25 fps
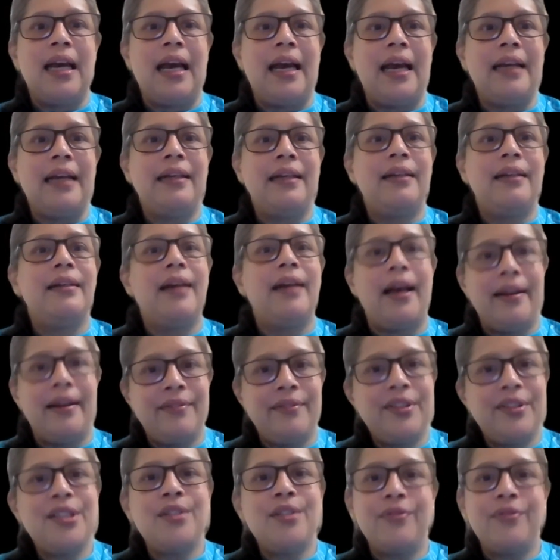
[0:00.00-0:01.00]
And a
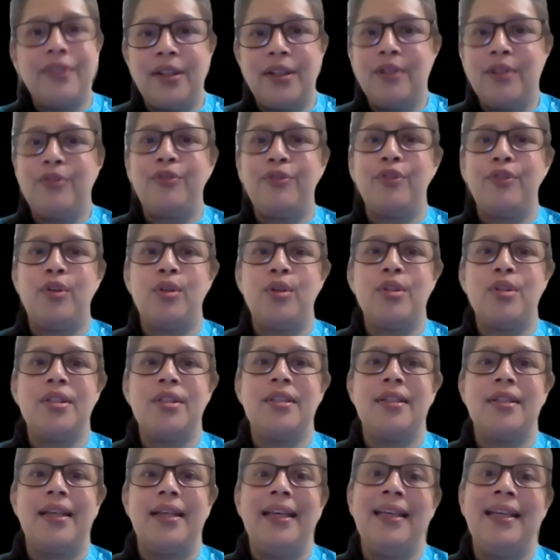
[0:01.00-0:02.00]
diverse
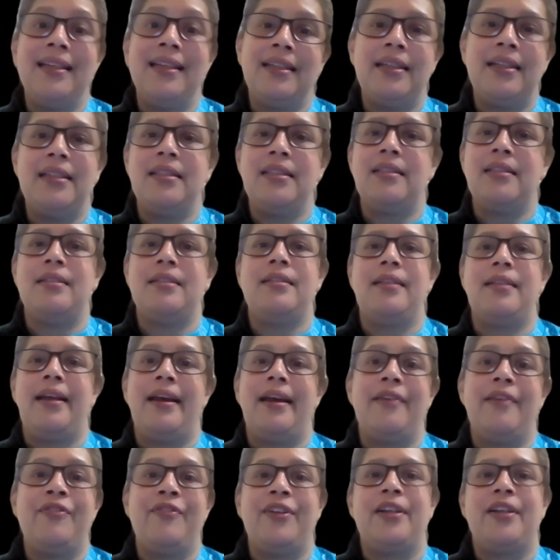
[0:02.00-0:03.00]
workforce increases the
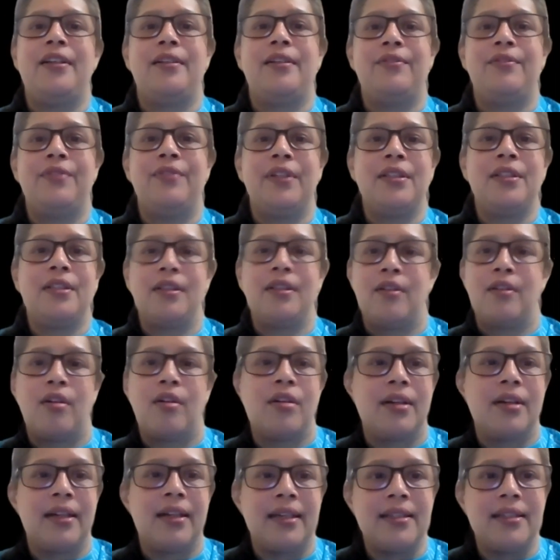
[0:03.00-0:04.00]
effectiveness in
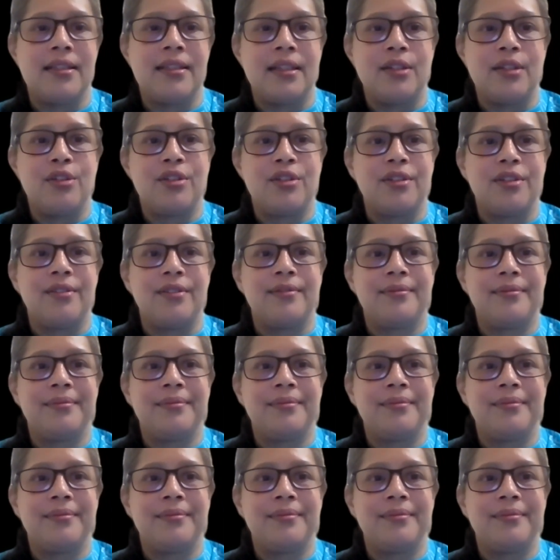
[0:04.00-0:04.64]
organization.